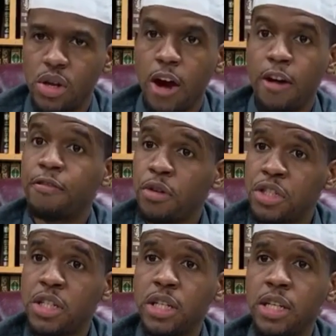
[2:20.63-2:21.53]

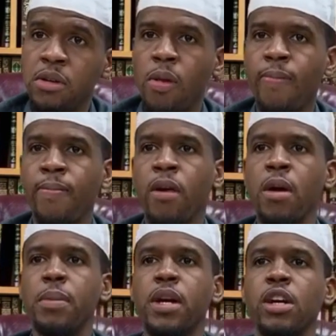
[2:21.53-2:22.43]
Unfortunately,
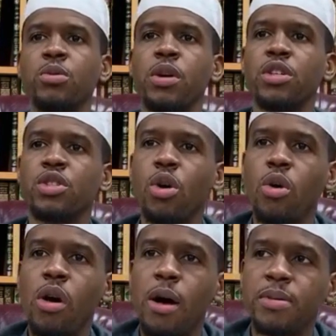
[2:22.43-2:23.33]
because we're
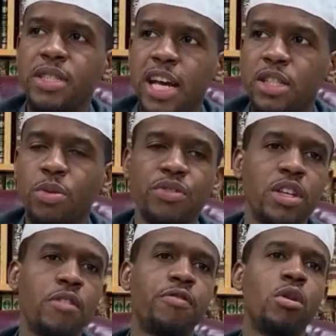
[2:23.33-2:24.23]
so obsessed with
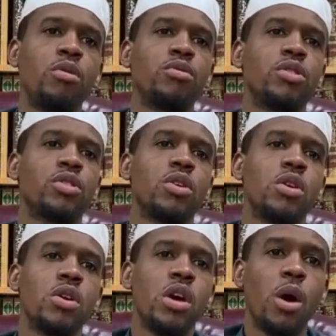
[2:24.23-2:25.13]
cell phones,
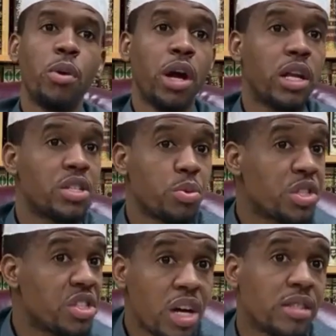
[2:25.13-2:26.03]
and we're, we're
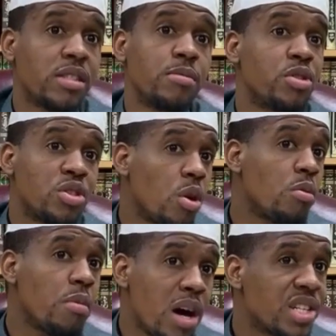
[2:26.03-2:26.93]
stuck to them so
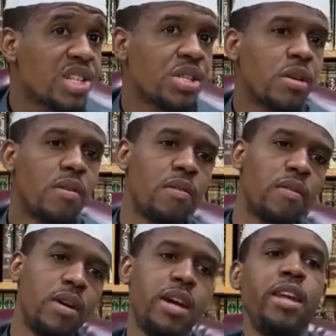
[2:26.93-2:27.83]
much
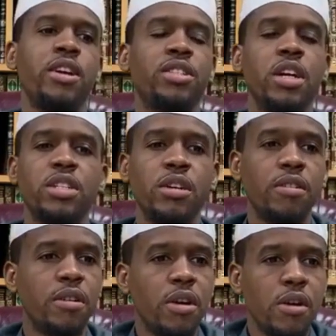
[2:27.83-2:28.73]
and they're such
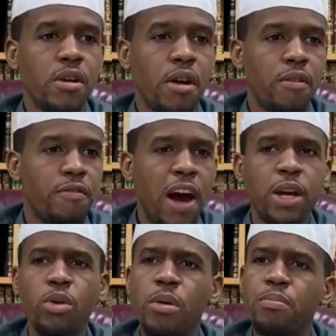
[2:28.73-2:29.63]
a, a
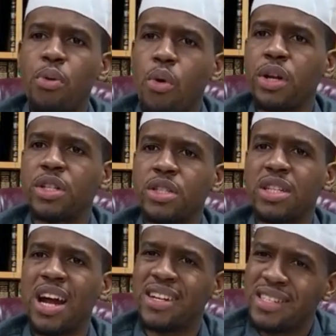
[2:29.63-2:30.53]
vital importance in
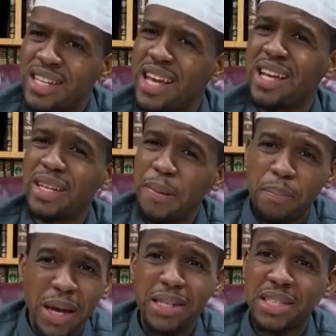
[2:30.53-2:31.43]
our daily
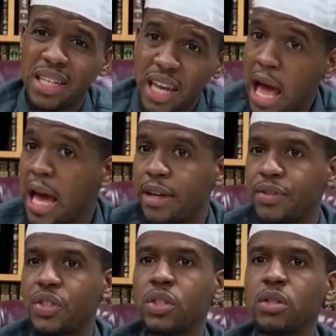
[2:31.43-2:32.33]
basic
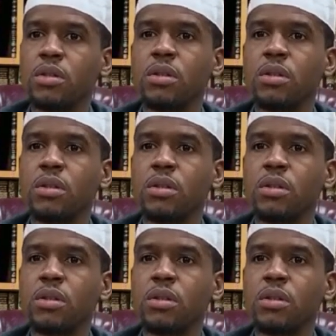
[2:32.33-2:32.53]
lives